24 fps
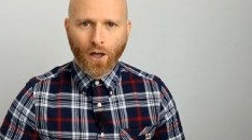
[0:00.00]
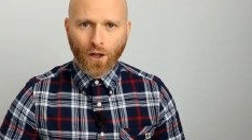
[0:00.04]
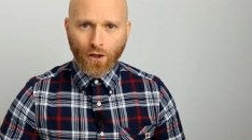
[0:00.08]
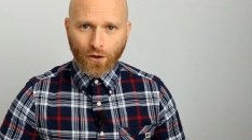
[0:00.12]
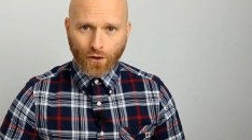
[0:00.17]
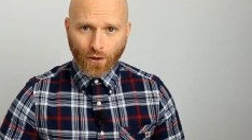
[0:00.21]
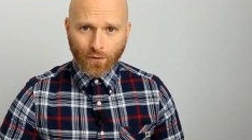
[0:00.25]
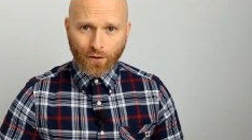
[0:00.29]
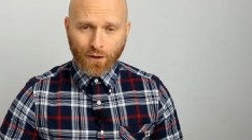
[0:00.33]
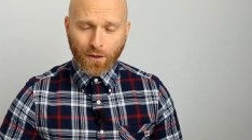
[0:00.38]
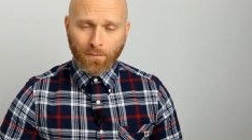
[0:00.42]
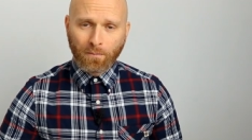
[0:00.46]

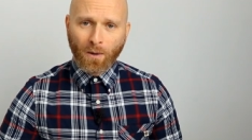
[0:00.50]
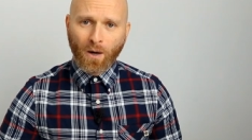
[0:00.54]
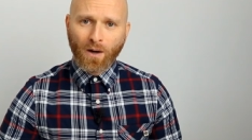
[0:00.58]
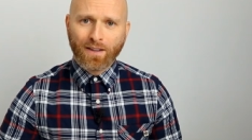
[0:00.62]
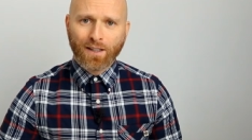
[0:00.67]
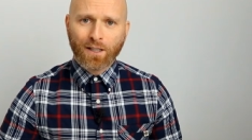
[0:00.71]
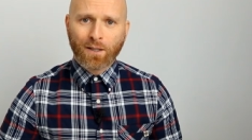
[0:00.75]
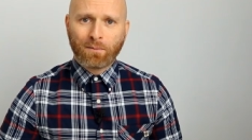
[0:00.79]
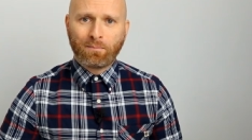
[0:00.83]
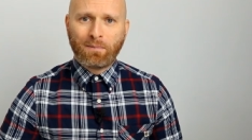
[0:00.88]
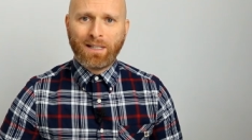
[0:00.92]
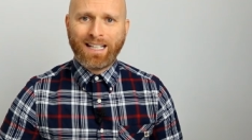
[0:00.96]
So despite
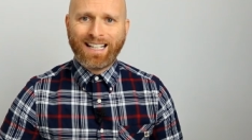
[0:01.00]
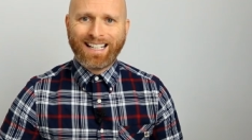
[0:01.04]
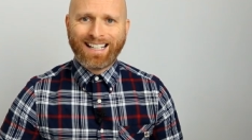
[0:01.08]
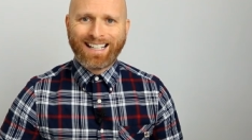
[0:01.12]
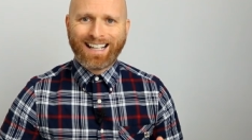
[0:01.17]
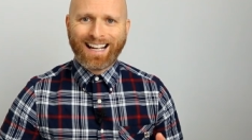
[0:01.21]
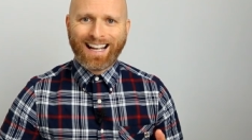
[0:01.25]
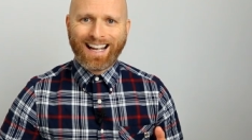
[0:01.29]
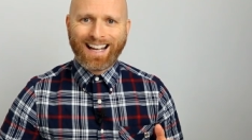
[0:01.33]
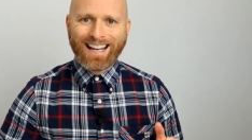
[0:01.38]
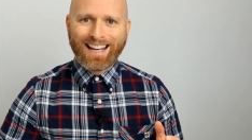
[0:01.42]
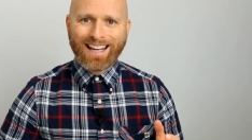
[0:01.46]
this
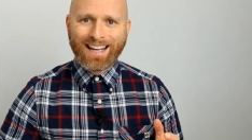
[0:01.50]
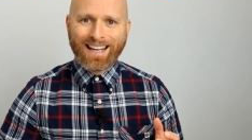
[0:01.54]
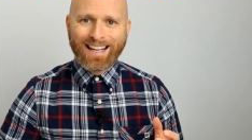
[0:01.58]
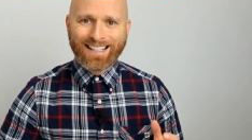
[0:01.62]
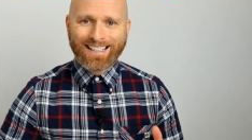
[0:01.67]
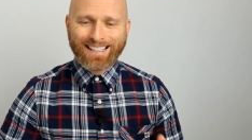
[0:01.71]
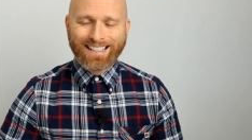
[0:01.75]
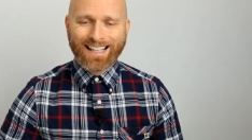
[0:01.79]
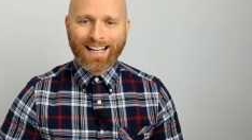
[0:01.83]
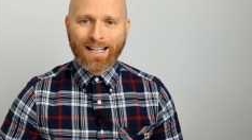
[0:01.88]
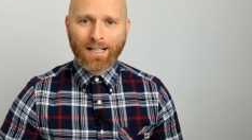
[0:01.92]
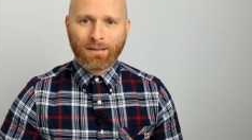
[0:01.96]
being a
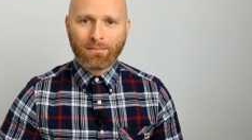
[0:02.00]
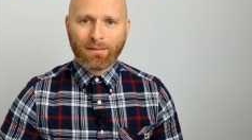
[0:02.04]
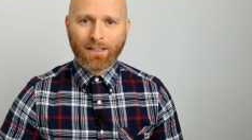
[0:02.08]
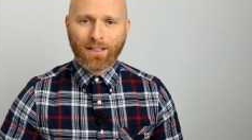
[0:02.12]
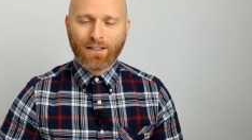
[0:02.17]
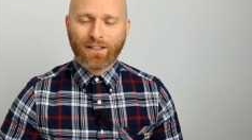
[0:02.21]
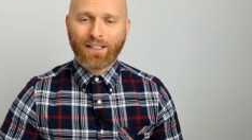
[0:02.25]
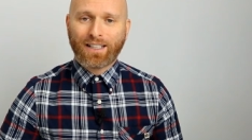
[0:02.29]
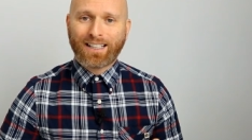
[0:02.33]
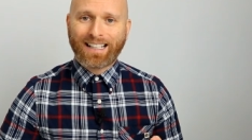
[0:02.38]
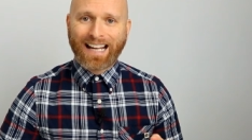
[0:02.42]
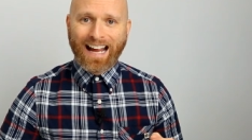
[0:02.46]

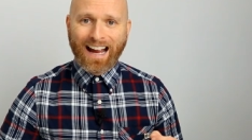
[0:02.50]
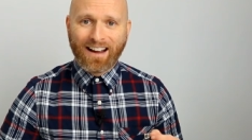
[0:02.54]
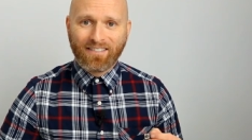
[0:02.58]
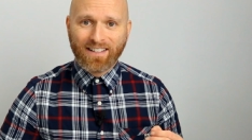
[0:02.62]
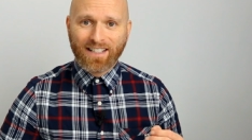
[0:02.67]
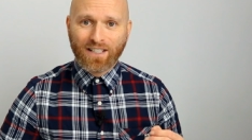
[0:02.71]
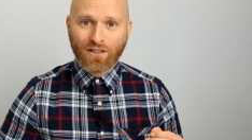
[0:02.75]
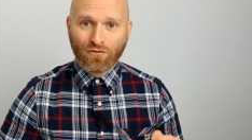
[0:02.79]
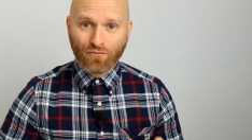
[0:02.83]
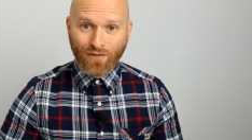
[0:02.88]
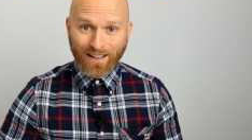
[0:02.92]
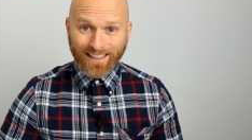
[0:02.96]
segment that
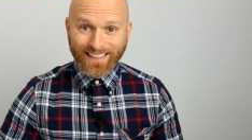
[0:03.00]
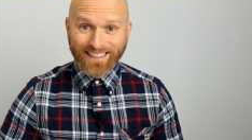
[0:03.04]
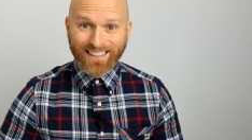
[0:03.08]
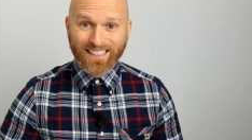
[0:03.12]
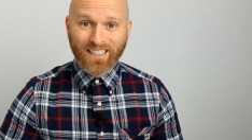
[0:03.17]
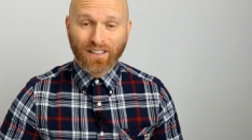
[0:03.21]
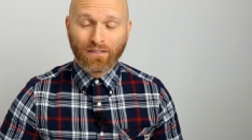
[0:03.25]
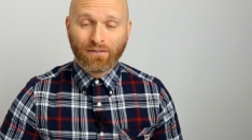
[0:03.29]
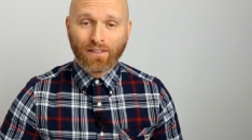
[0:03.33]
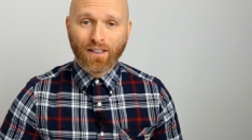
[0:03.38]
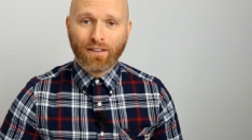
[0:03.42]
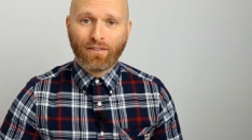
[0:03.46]
carries
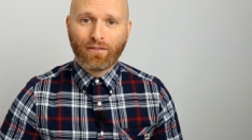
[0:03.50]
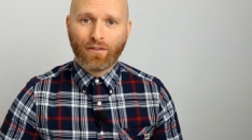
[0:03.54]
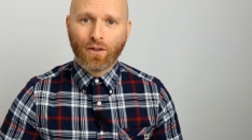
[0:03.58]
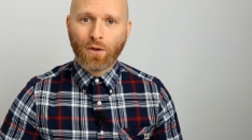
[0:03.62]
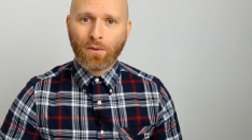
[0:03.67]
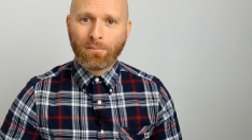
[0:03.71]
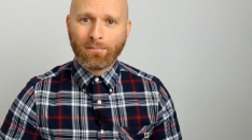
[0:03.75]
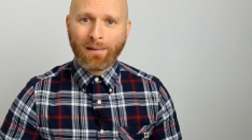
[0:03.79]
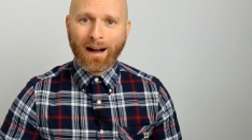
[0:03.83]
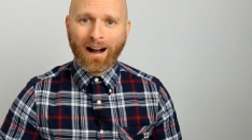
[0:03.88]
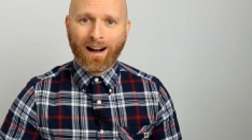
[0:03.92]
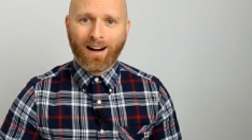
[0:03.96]
relatively
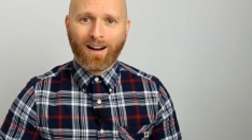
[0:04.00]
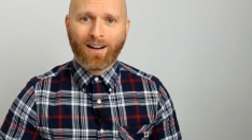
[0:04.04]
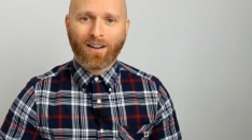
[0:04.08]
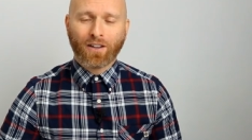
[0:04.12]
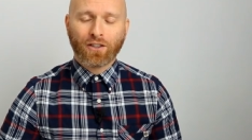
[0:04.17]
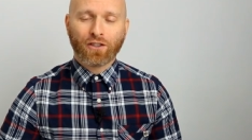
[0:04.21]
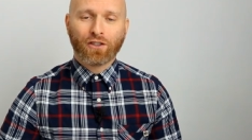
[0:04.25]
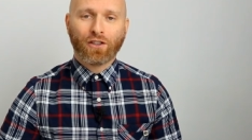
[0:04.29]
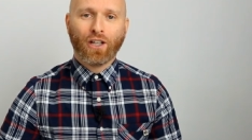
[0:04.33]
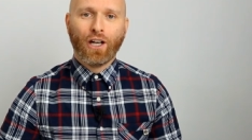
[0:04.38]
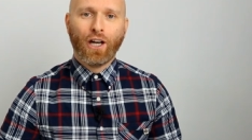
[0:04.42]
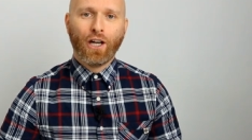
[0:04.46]
few
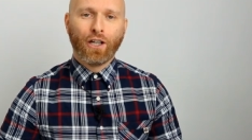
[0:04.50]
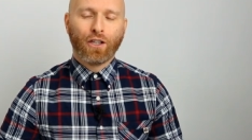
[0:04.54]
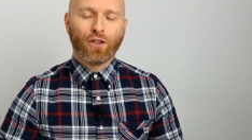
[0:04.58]
marks,